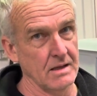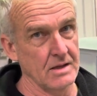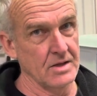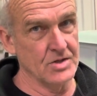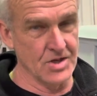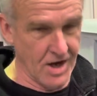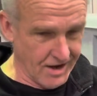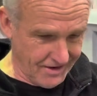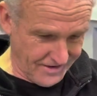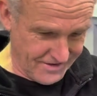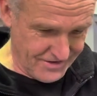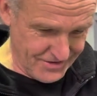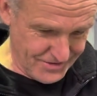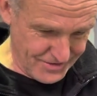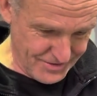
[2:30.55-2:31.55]
So
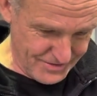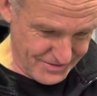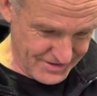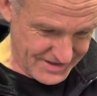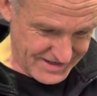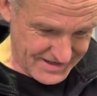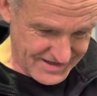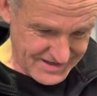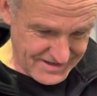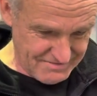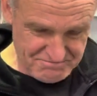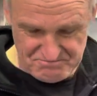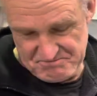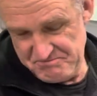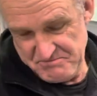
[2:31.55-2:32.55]

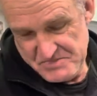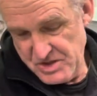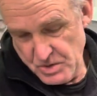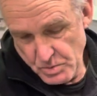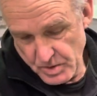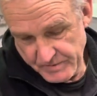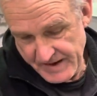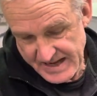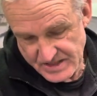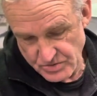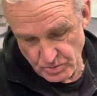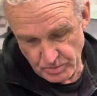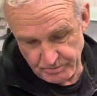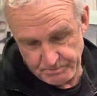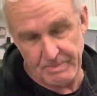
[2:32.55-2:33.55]
you would have had
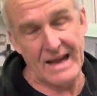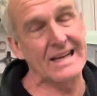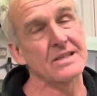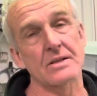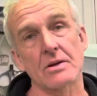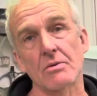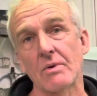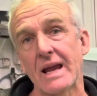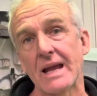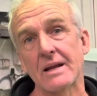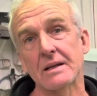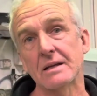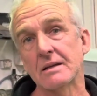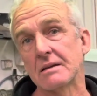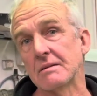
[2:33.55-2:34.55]
to have painted around
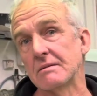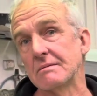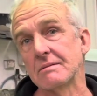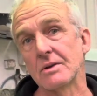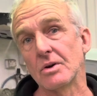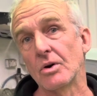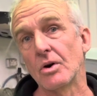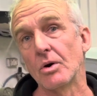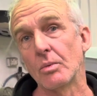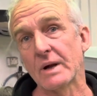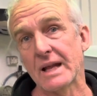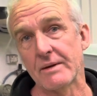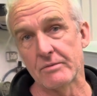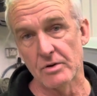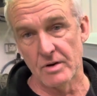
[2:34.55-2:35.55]
it or
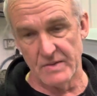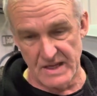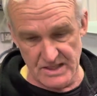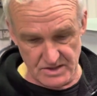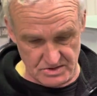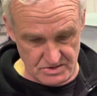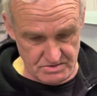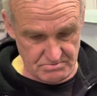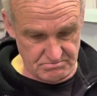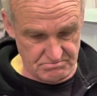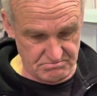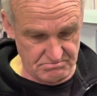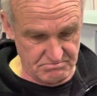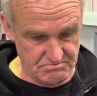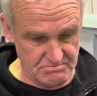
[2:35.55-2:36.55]
whatever, and these
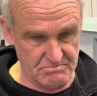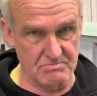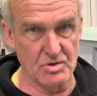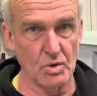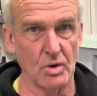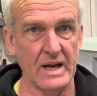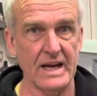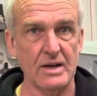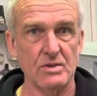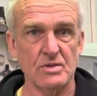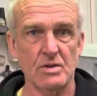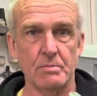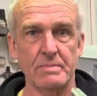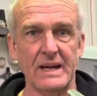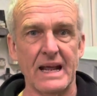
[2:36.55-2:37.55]
door handles
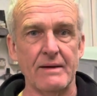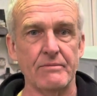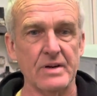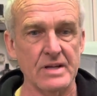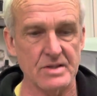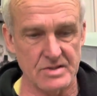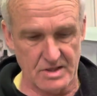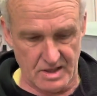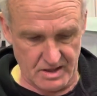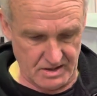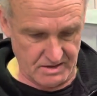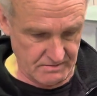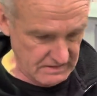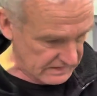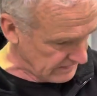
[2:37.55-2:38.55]
are a bit average.
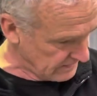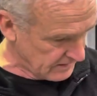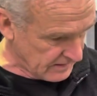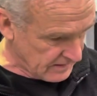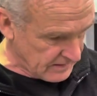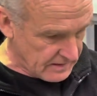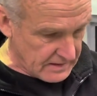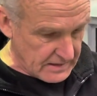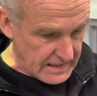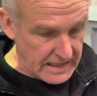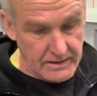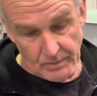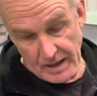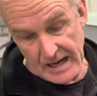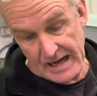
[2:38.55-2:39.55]
So
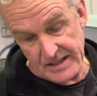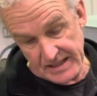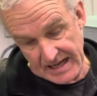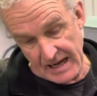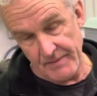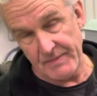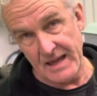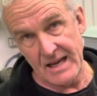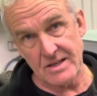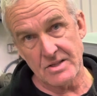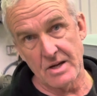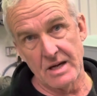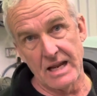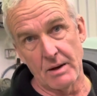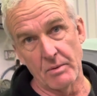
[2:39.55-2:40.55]
anyway, I had to cut that, so
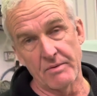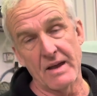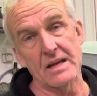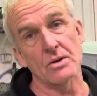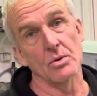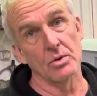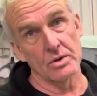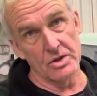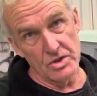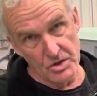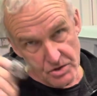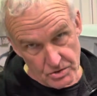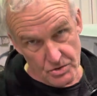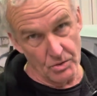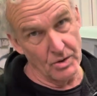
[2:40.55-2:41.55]
now we've had to order new
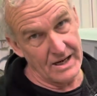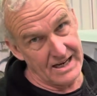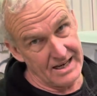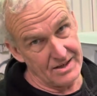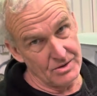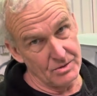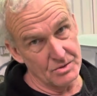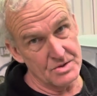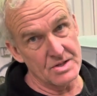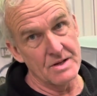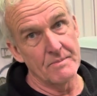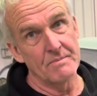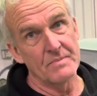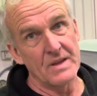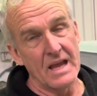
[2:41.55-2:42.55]
door handles,
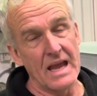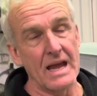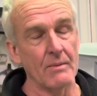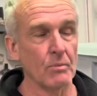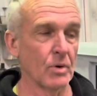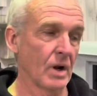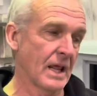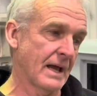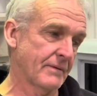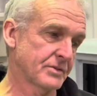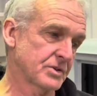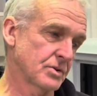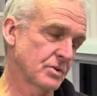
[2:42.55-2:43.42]
and I'll have